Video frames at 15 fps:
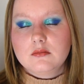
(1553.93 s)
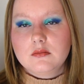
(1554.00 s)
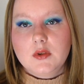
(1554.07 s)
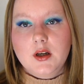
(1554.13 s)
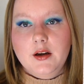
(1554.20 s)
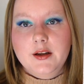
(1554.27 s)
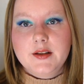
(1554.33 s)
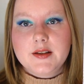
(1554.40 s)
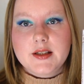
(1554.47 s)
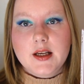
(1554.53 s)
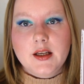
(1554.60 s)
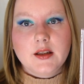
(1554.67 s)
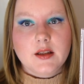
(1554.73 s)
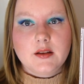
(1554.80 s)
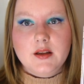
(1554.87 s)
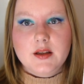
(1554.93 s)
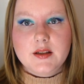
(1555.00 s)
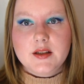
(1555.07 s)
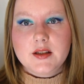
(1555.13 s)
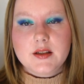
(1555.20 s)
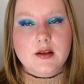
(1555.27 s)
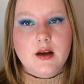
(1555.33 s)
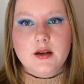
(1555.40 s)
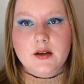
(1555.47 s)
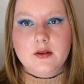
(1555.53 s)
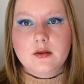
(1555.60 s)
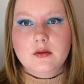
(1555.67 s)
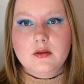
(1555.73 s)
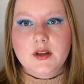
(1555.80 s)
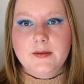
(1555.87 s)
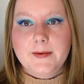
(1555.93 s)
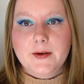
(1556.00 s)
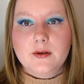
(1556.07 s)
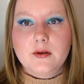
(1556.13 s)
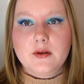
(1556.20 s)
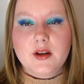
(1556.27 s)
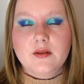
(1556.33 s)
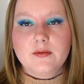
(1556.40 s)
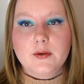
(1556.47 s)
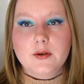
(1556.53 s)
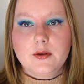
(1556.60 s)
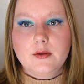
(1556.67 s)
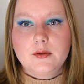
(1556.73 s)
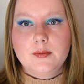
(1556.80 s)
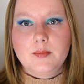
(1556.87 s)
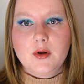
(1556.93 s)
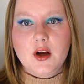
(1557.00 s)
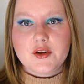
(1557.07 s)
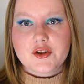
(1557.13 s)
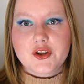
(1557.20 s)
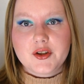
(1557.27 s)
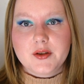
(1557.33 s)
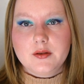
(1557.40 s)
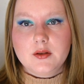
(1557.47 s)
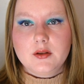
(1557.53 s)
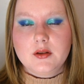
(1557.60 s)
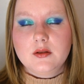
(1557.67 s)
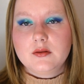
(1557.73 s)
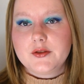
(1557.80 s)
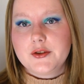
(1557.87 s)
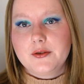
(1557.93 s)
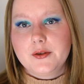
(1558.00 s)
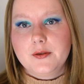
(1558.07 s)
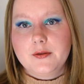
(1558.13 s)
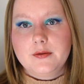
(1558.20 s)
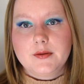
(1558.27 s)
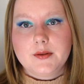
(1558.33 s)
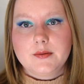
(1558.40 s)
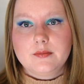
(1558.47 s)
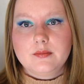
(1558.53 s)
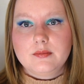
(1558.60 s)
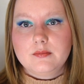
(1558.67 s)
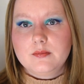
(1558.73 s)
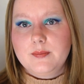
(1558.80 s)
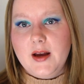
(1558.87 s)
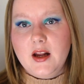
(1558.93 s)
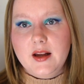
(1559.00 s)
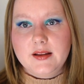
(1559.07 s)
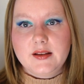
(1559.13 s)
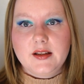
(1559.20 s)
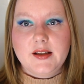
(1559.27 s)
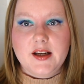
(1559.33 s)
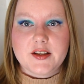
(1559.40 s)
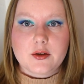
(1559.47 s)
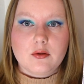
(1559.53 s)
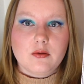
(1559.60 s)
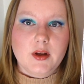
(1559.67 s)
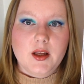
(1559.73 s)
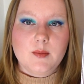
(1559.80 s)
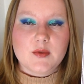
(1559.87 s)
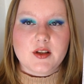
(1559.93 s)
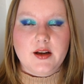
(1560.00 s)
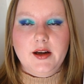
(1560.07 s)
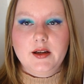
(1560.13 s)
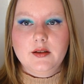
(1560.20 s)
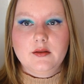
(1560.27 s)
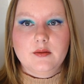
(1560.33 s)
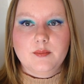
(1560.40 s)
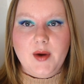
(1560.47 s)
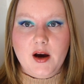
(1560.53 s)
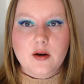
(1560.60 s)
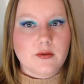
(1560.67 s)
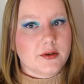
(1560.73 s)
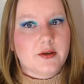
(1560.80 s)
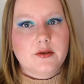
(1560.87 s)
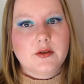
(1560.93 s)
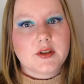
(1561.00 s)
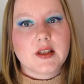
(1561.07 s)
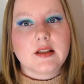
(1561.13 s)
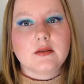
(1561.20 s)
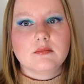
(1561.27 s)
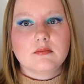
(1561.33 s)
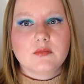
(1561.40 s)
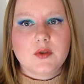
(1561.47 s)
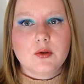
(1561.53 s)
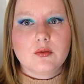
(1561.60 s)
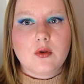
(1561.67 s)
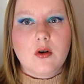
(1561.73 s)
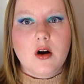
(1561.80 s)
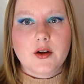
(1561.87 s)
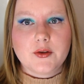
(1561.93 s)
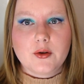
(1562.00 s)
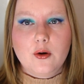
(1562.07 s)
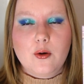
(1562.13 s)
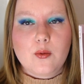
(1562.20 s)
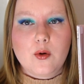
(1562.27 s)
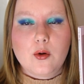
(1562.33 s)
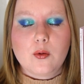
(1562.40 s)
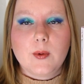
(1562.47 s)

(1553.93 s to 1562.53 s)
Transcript: I'd say that this is like a good, if you're looking for good blush sort of palette that has creams and powders, then you can't go wrong